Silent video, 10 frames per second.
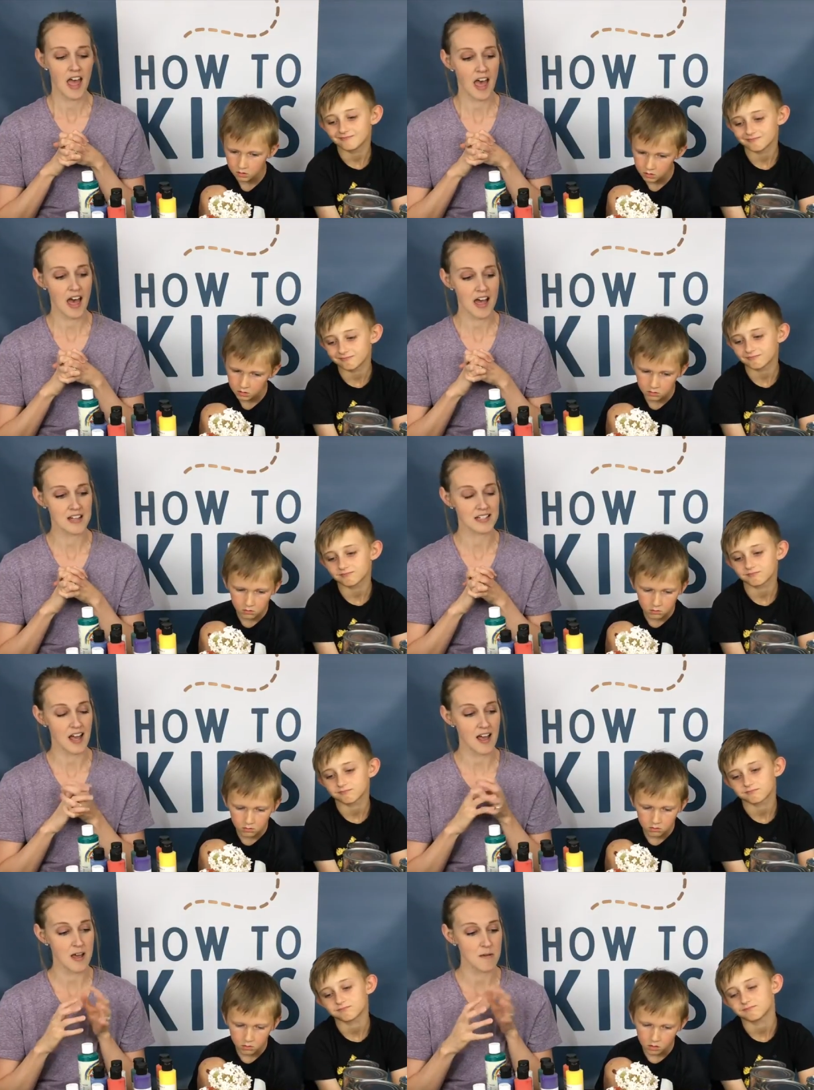
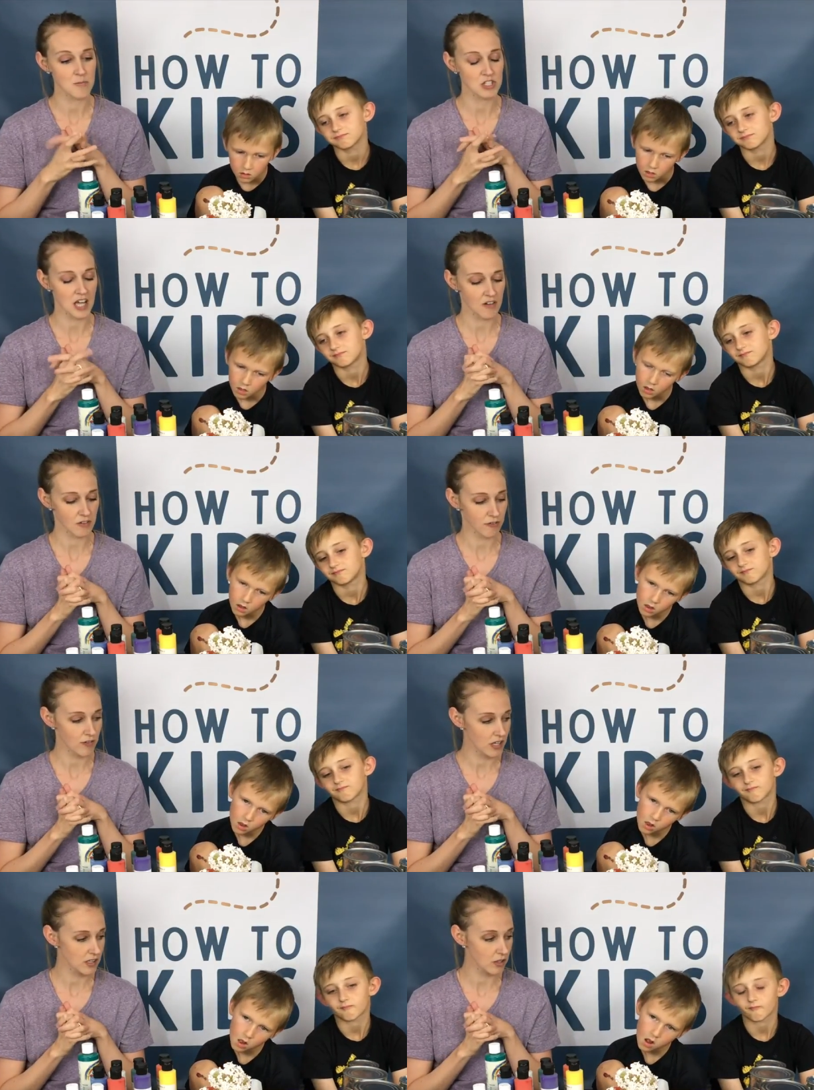Speaker 1: And just kind of a
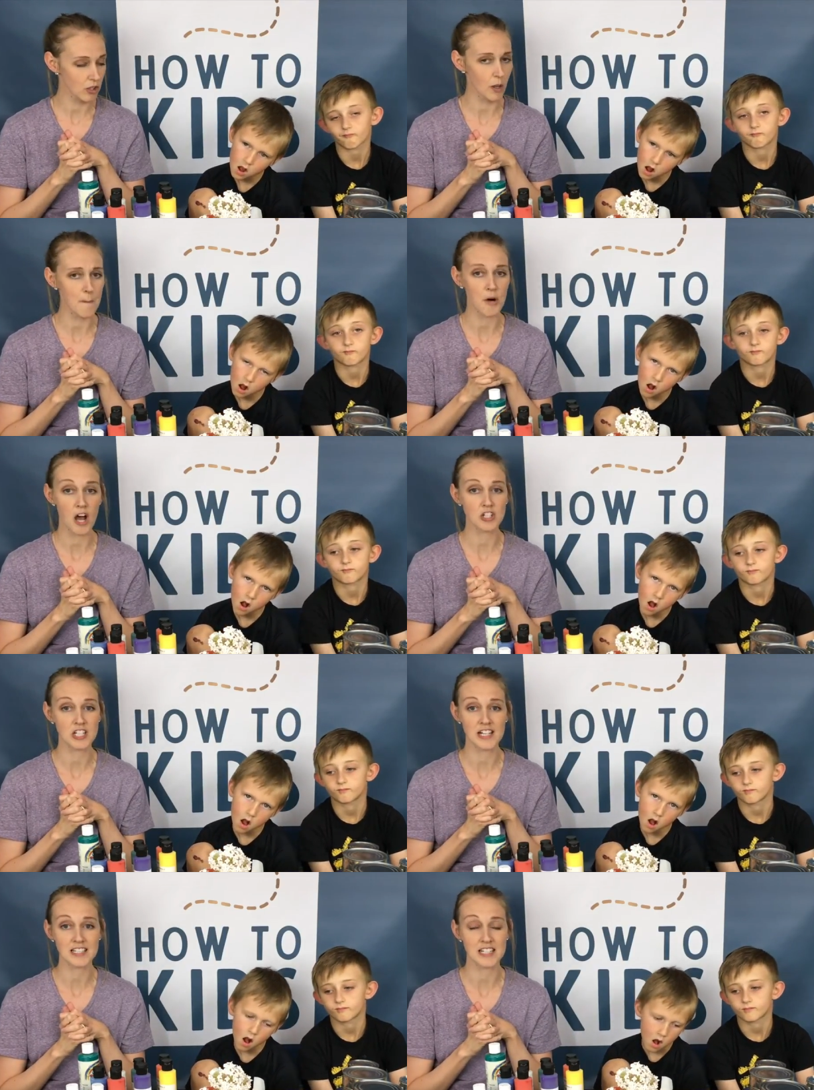fun little
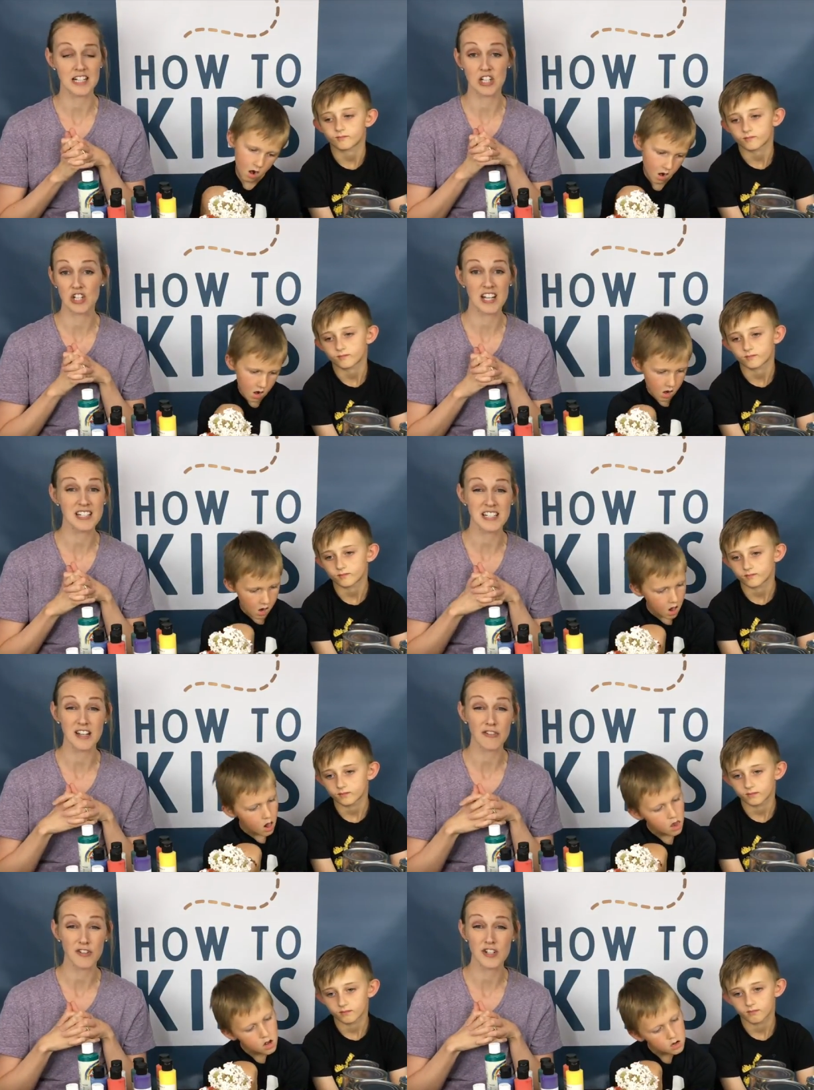project and a good
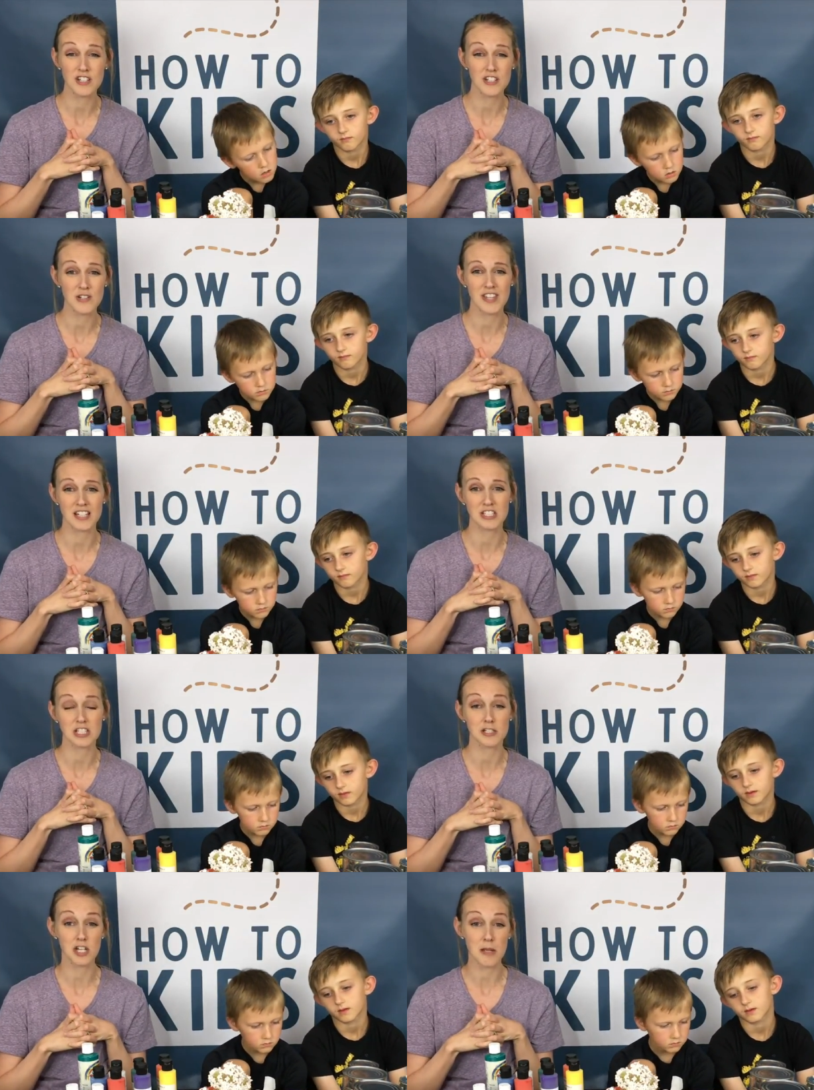idea for you to do
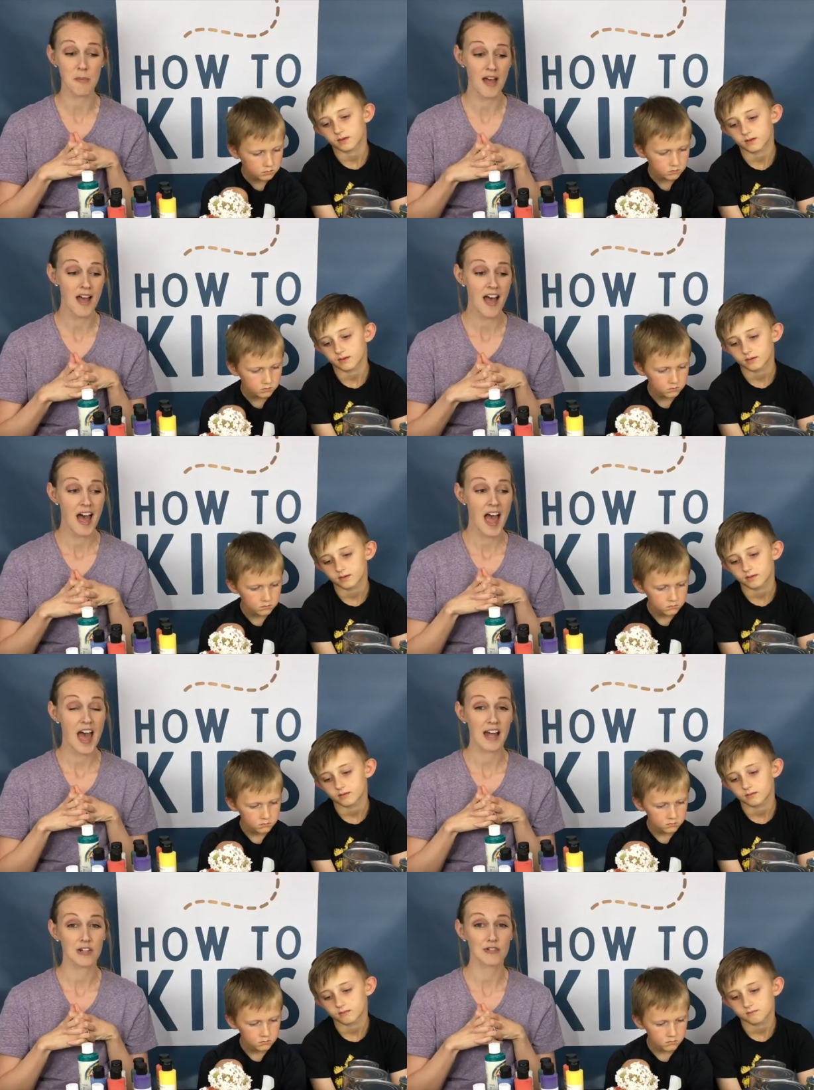that's cheap
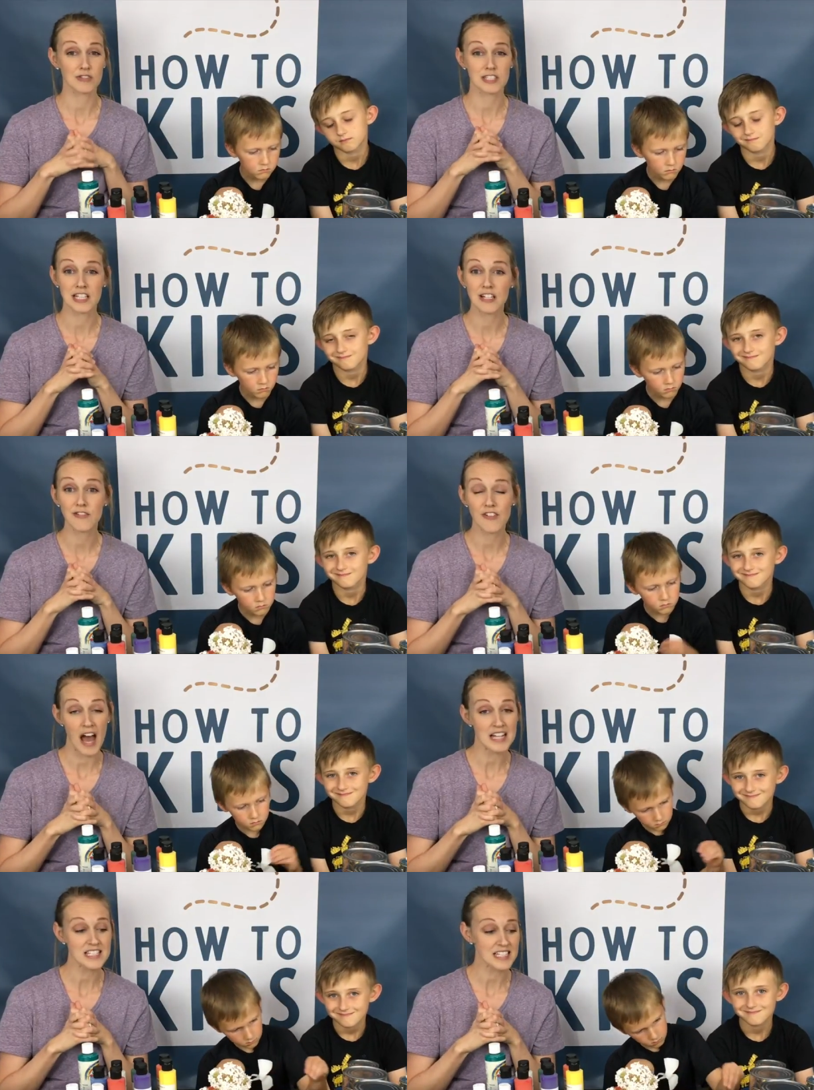and really
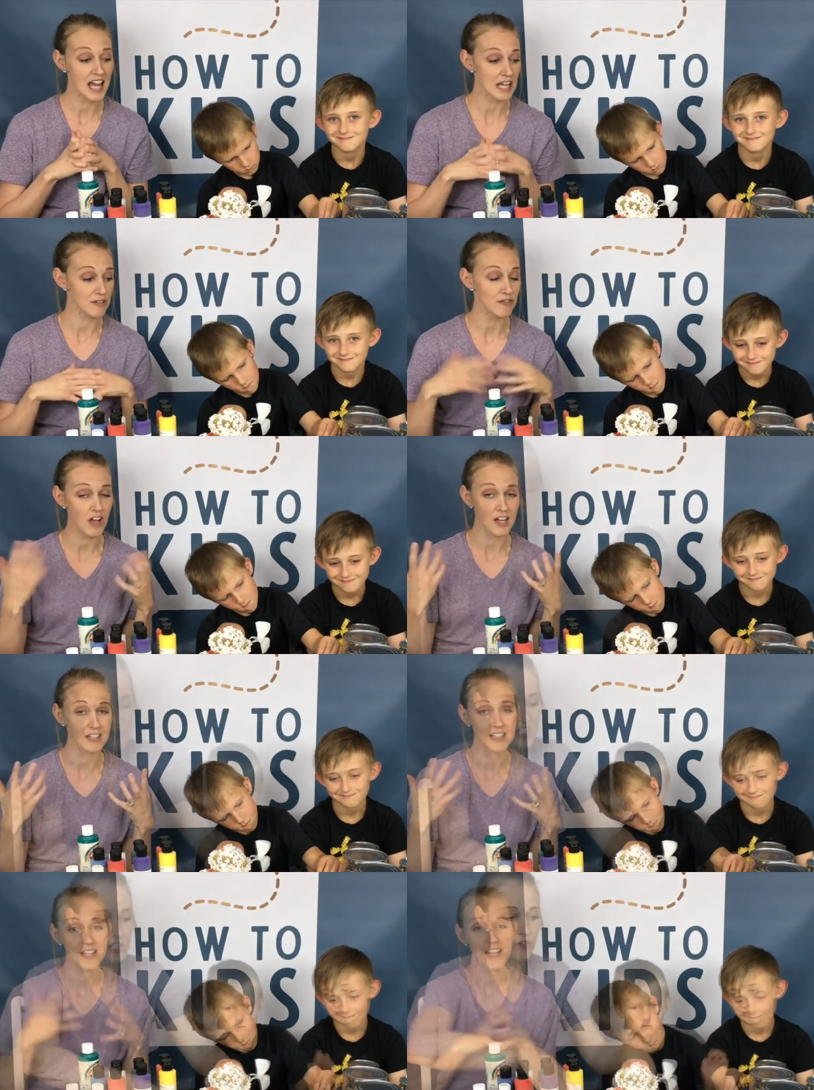fast and
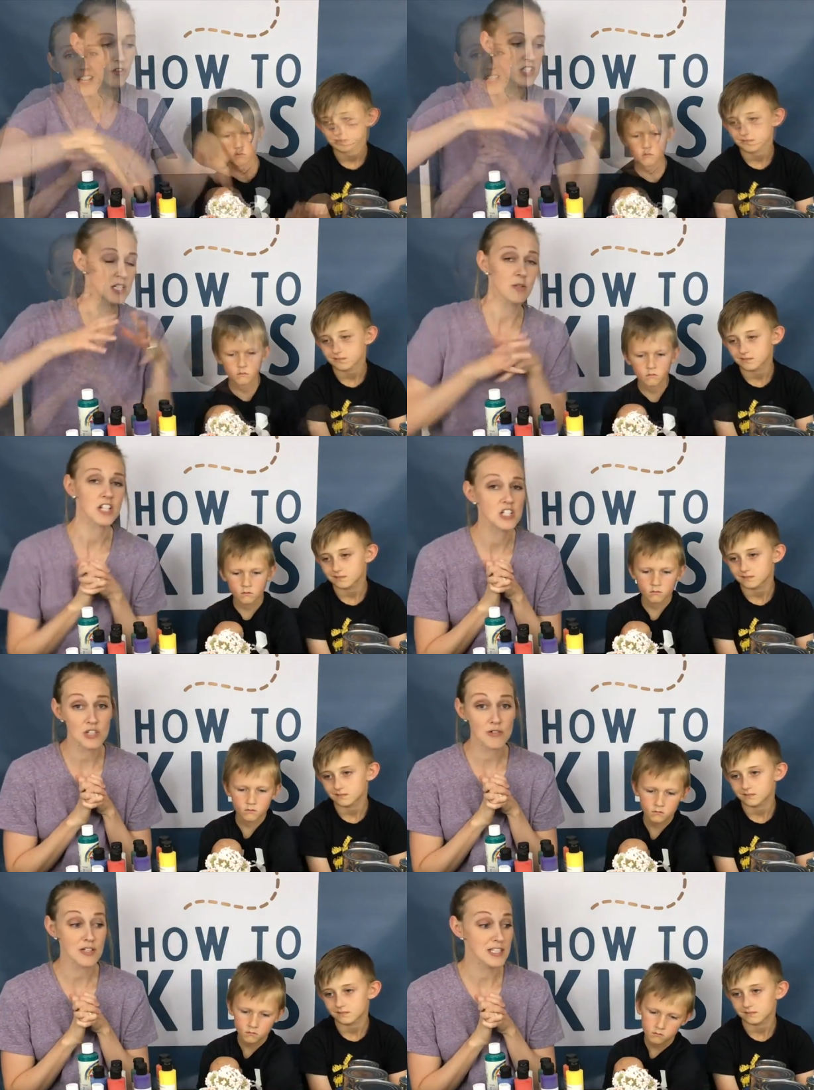fun. So the first thing we're gonna
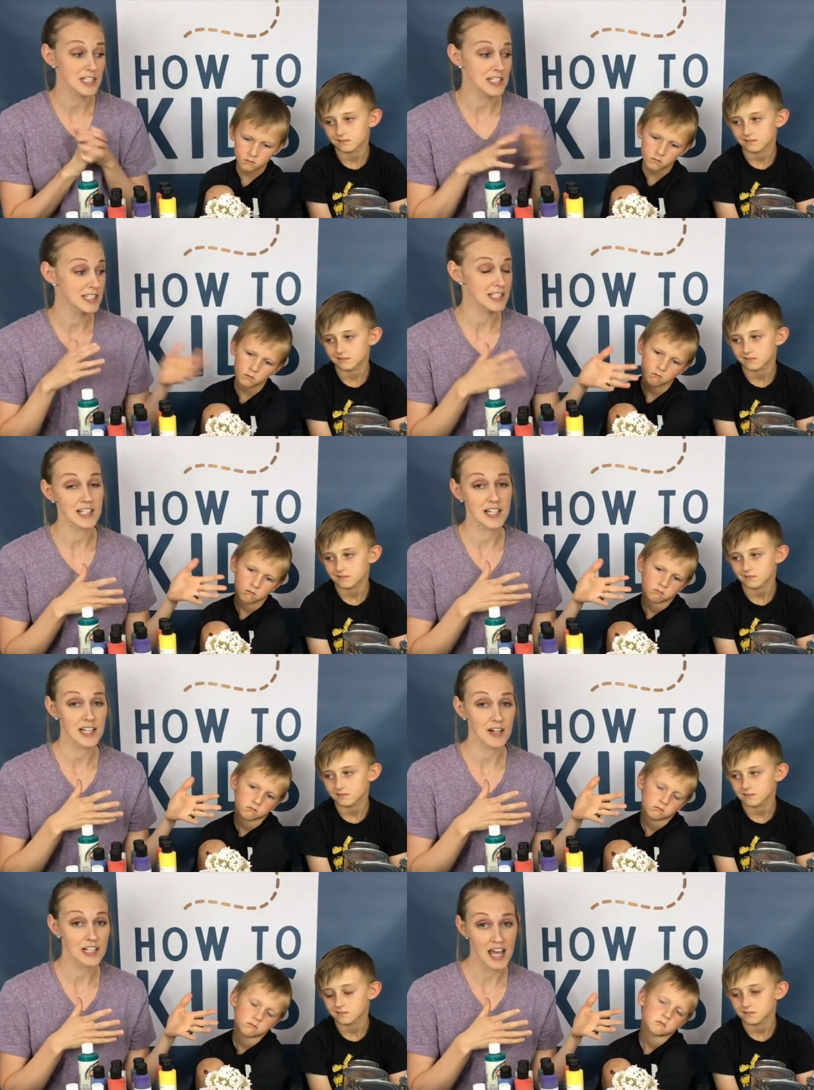do is just
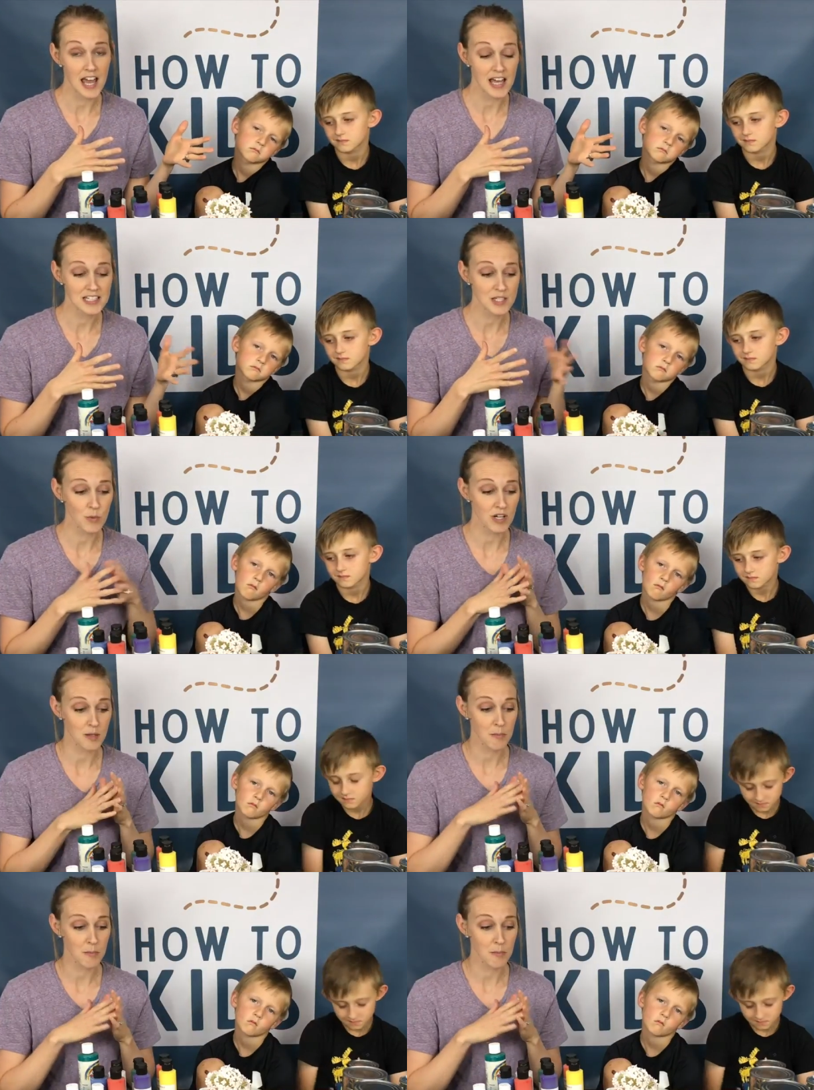get our cans and we're gonna